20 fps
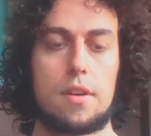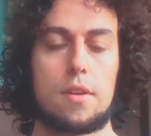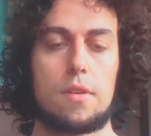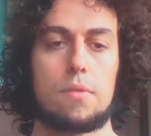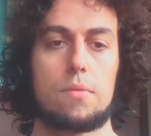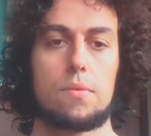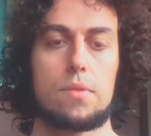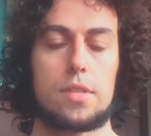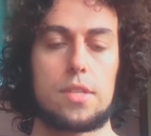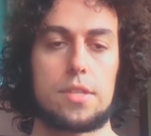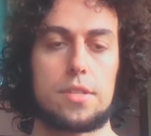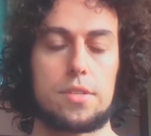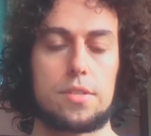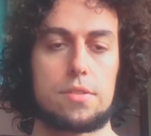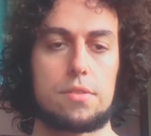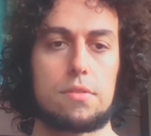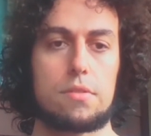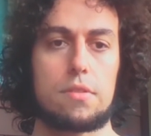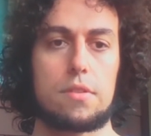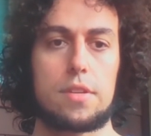religious
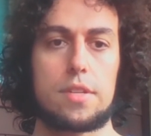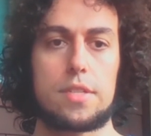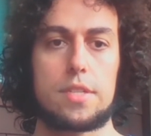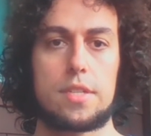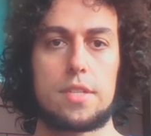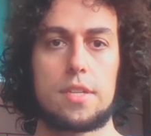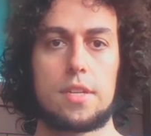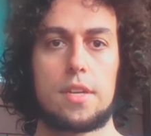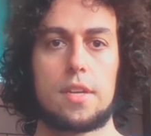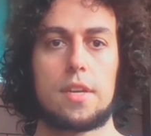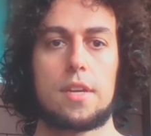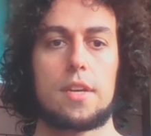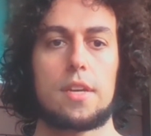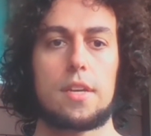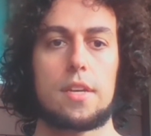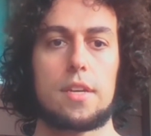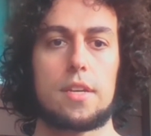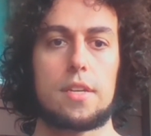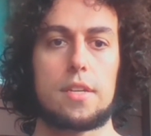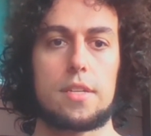stories
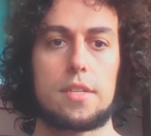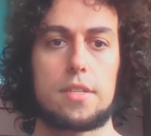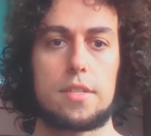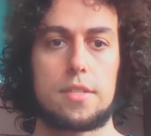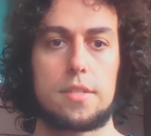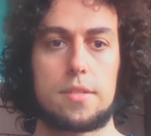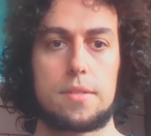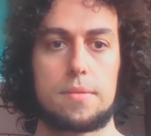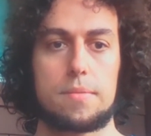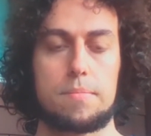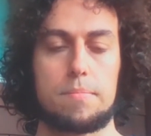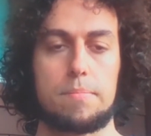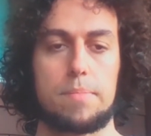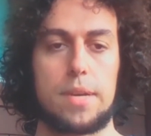is